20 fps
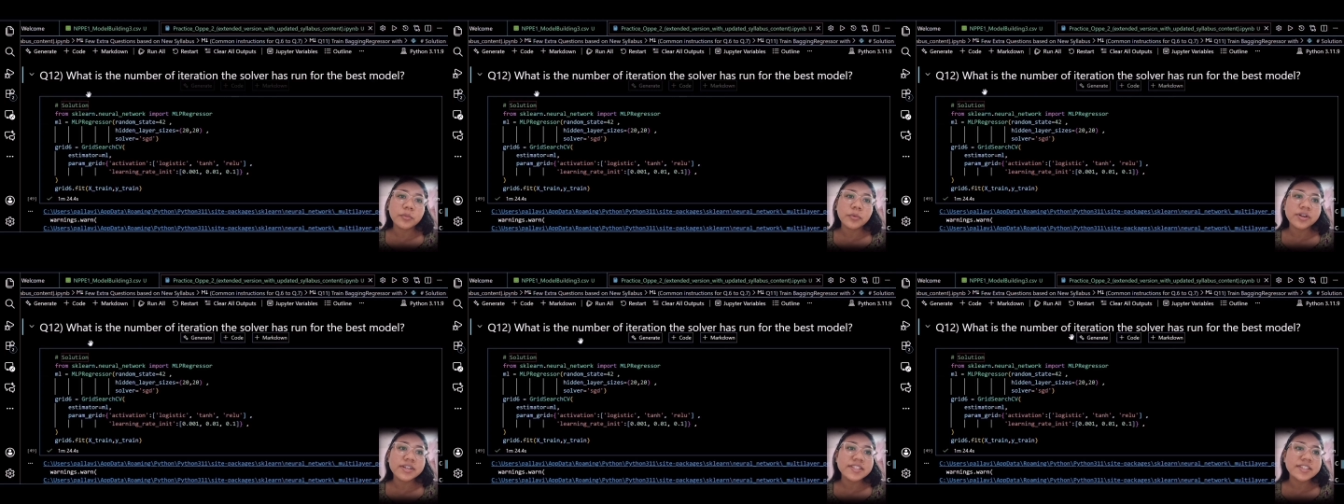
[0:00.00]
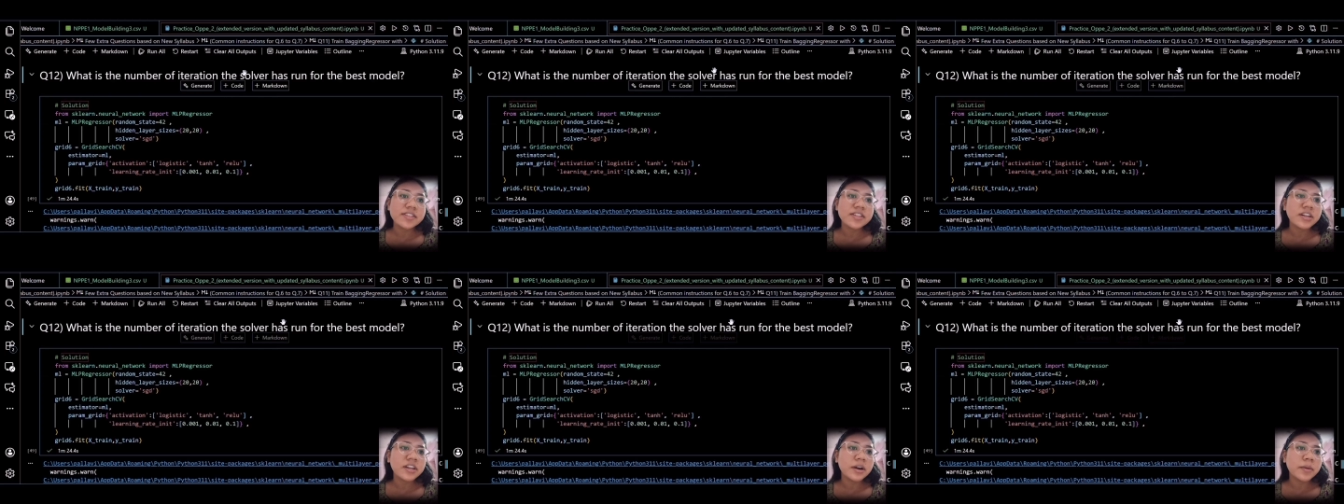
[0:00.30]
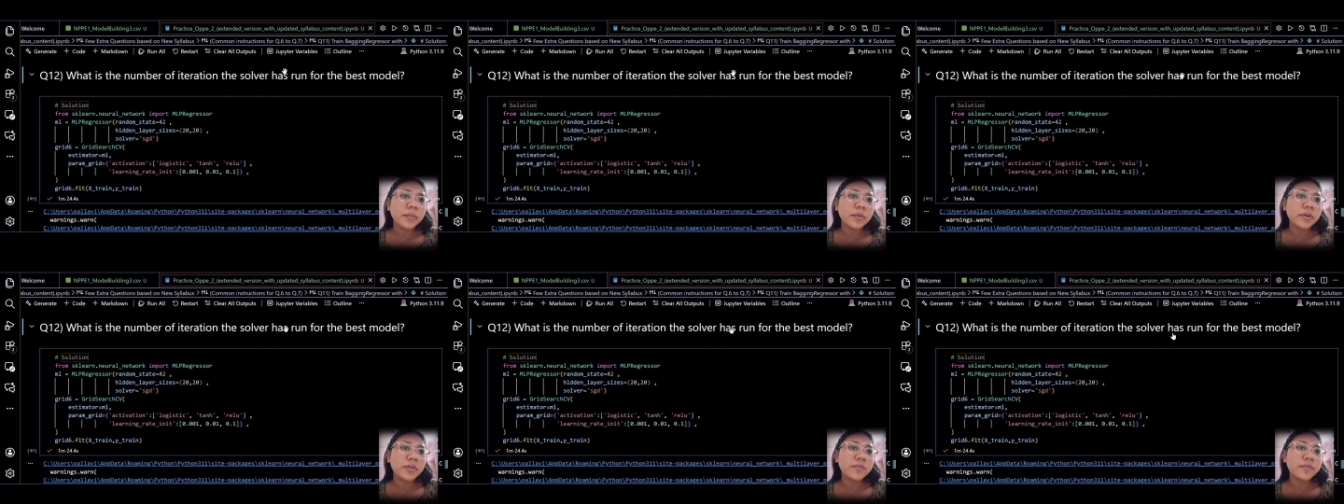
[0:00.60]
what is the
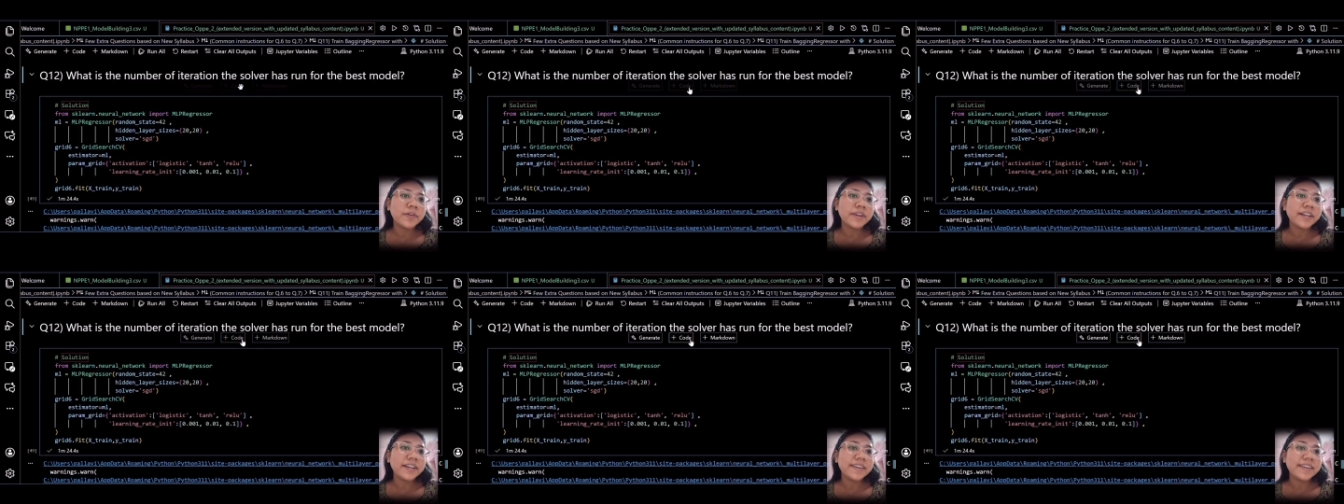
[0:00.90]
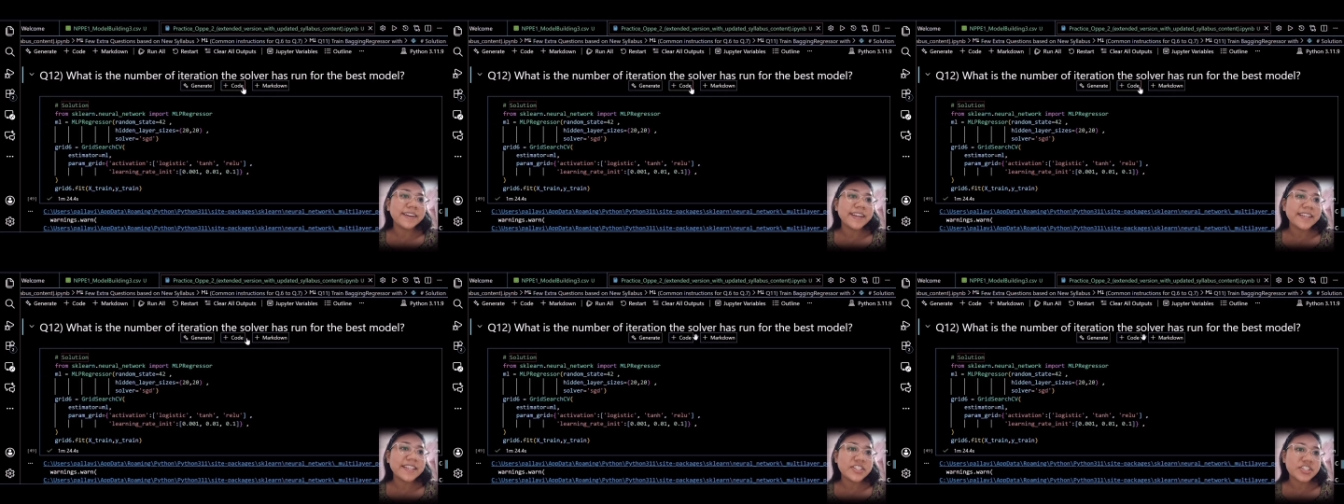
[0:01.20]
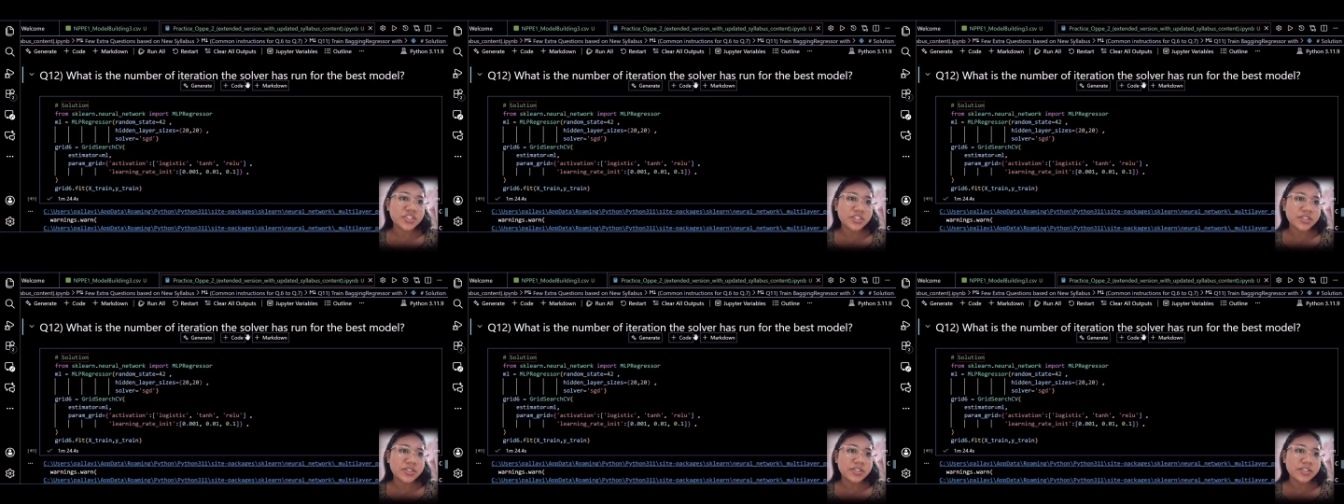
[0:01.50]
number of
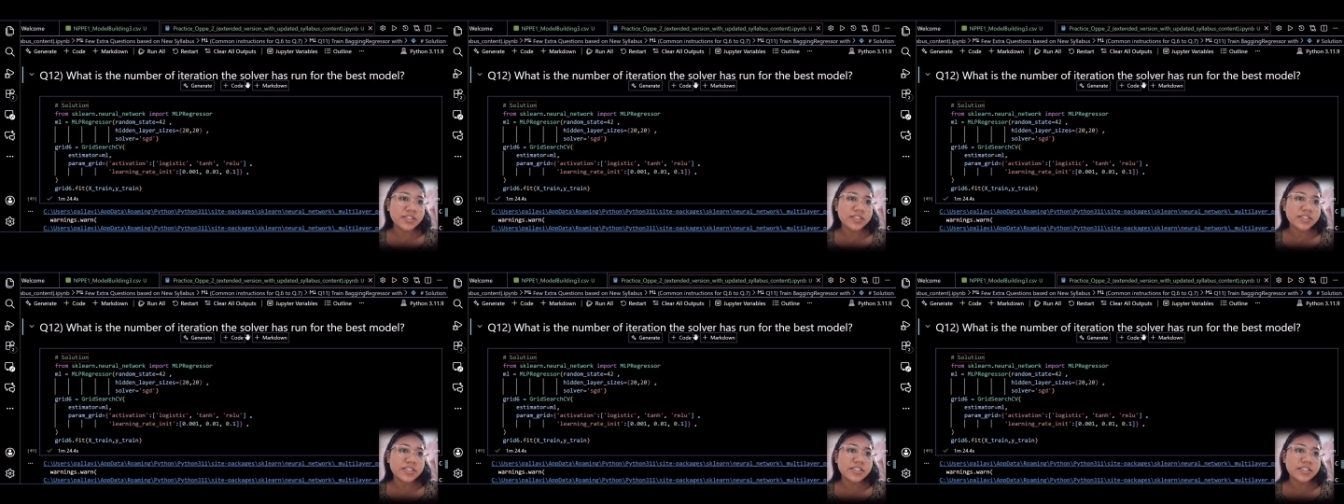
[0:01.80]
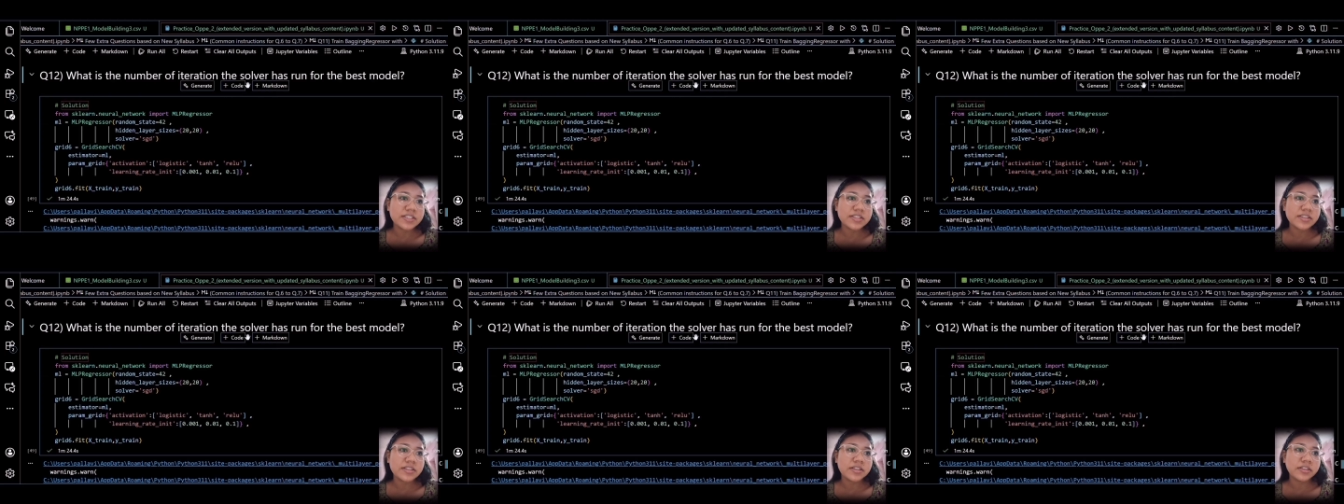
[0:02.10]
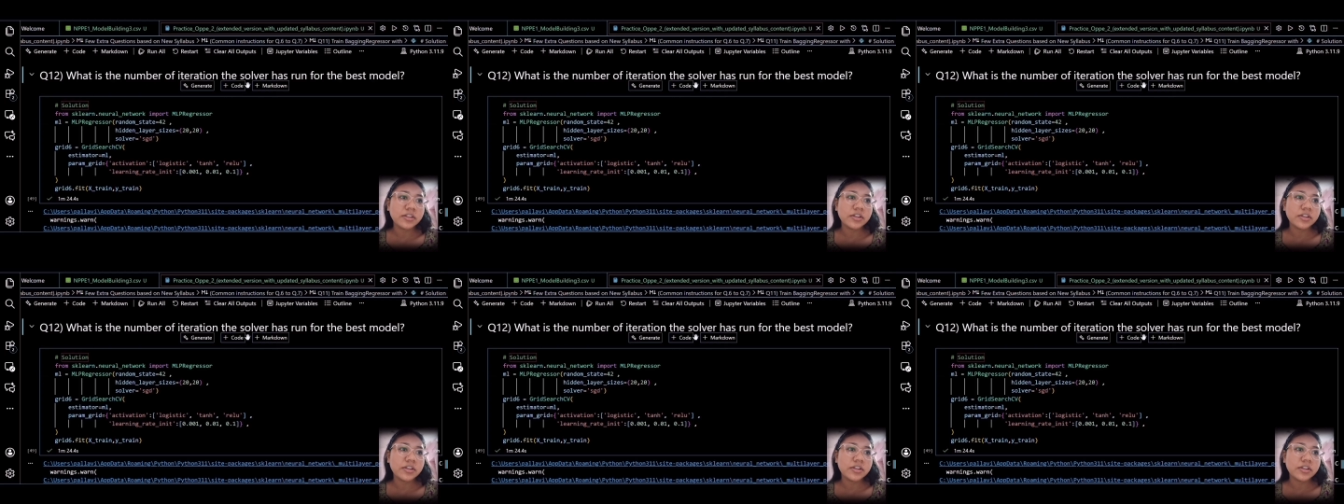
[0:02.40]
iterations